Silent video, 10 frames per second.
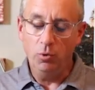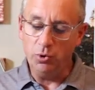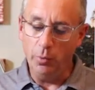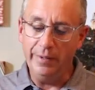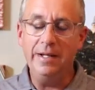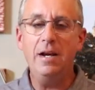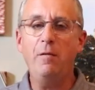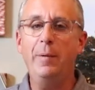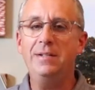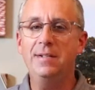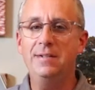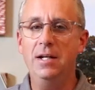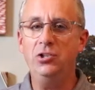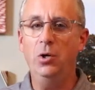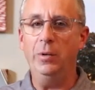So when we get everybody's
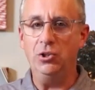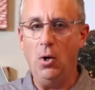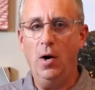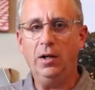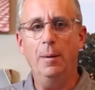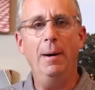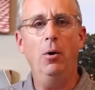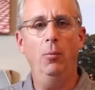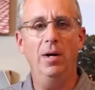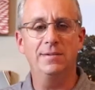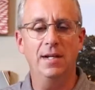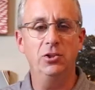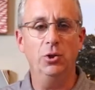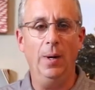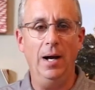attention, we talk about
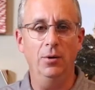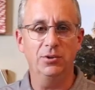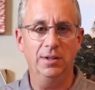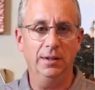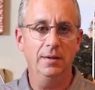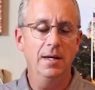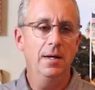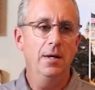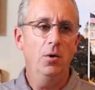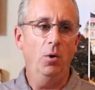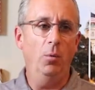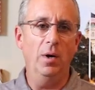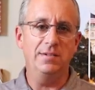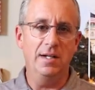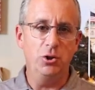residential housing or
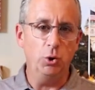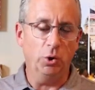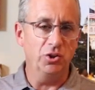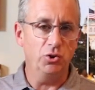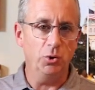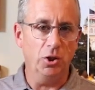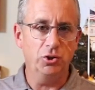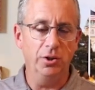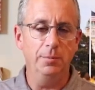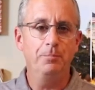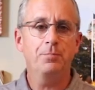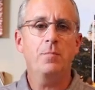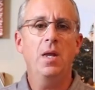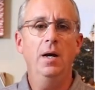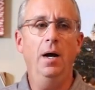residential construction.
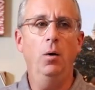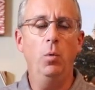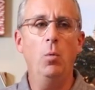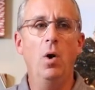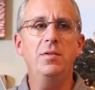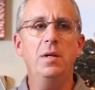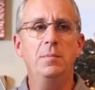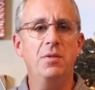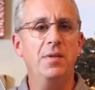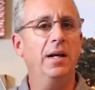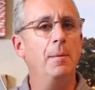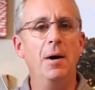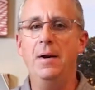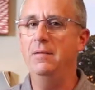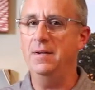Uh, we want them to think
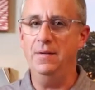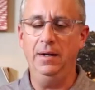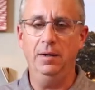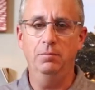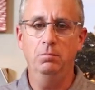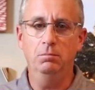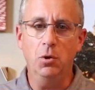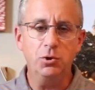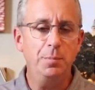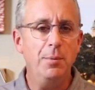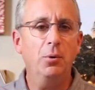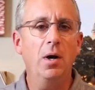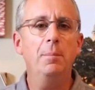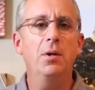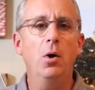about everything. Most people
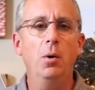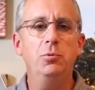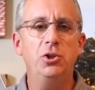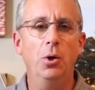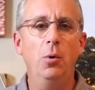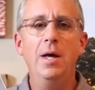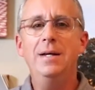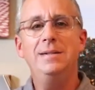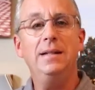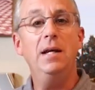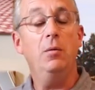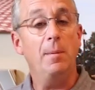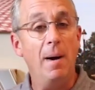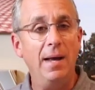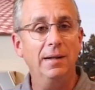come to the home show to get
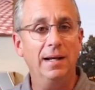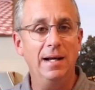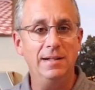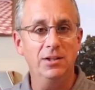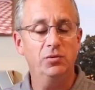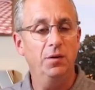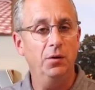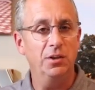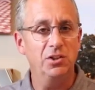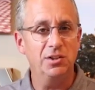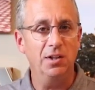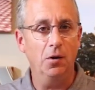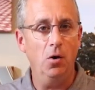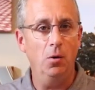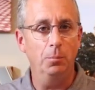remodeling ideas for their existing
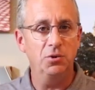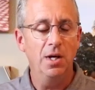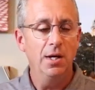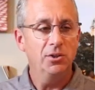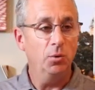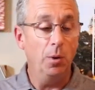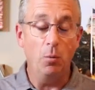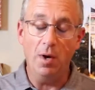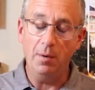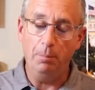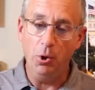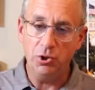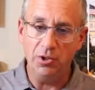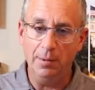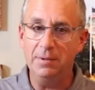homes. So we want to
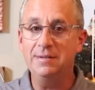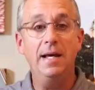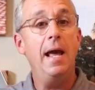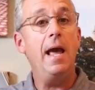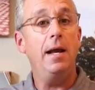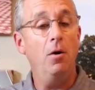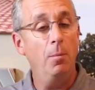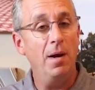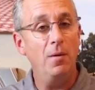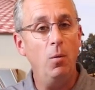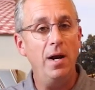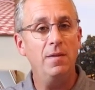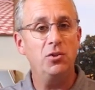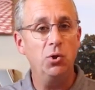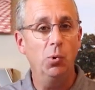push them to say, hey, oh, by the way,
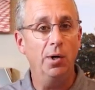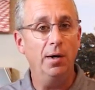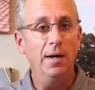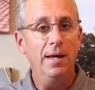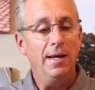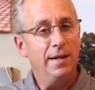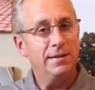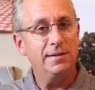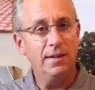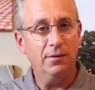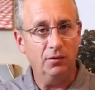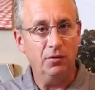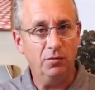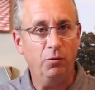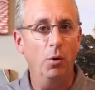the tour is
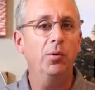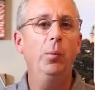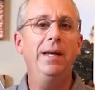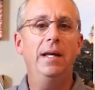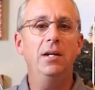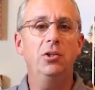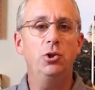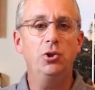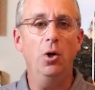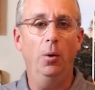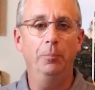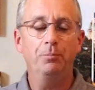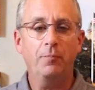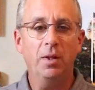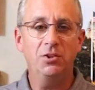the fourth weekend of the
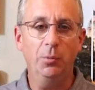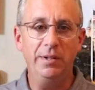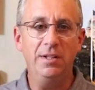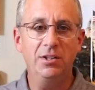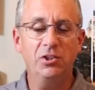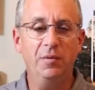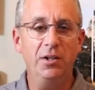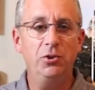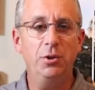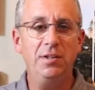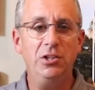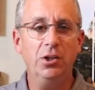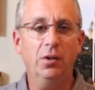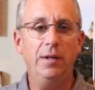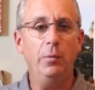show. So we did this very
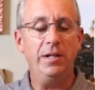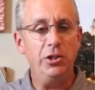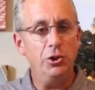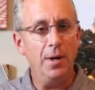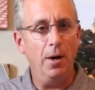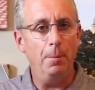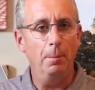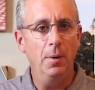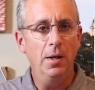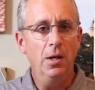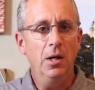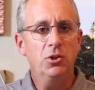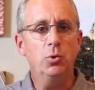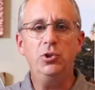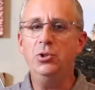strategically and we need your help.
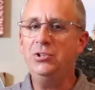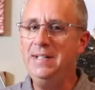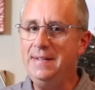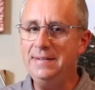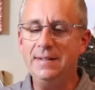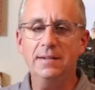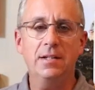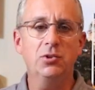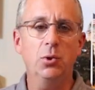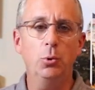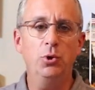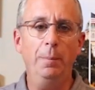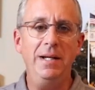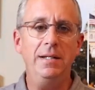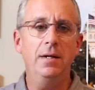So as you see these things on
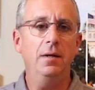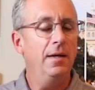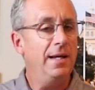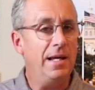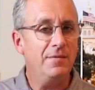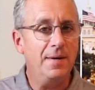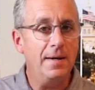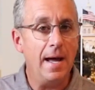social media, even